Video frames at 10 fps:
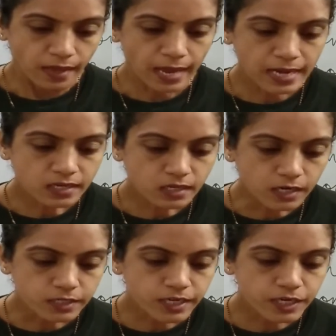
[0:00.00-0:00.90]
and
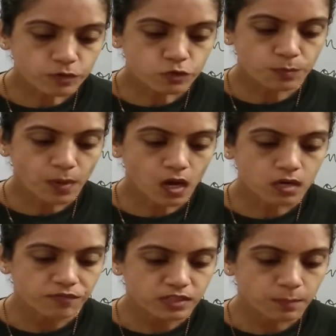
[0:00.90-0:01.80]
continue to
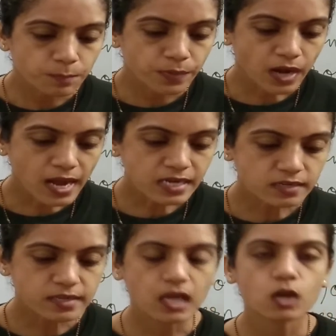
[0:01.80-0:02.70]
burn with a bright
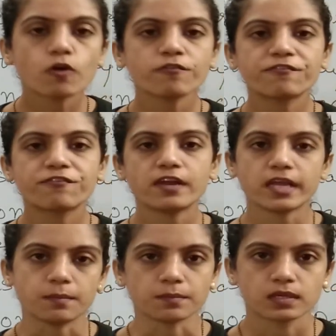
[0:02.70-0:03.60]
yellow
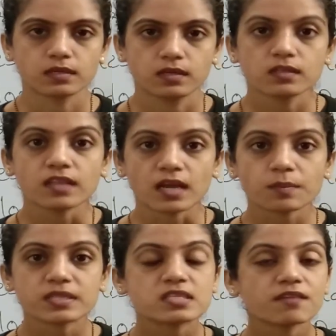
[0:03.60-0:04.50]
flame. That
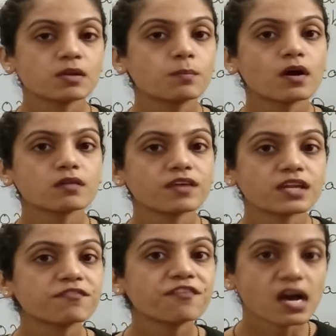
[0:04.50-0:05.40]
means they will burn
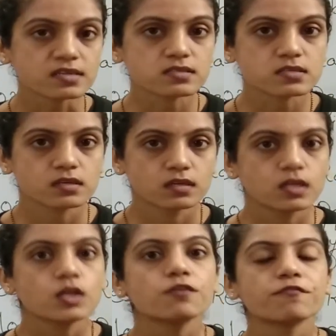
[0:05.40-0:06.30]
very fast.
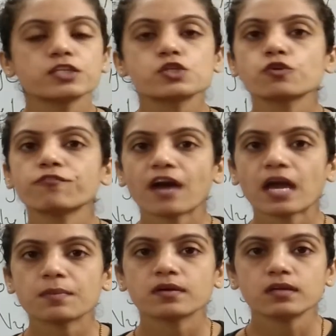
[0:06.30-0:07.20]
Which two
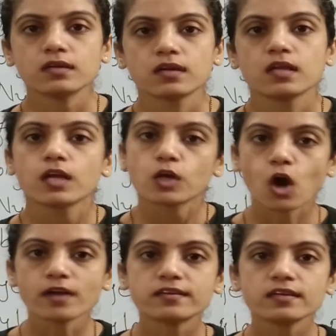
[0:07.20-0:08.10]
fiber?
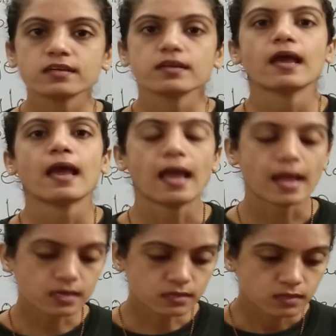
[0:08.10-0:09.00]
Cotton
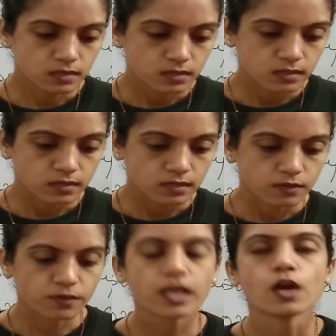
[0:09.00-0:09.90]
and
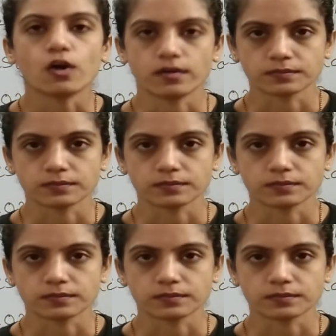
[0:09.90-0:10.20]
rayon.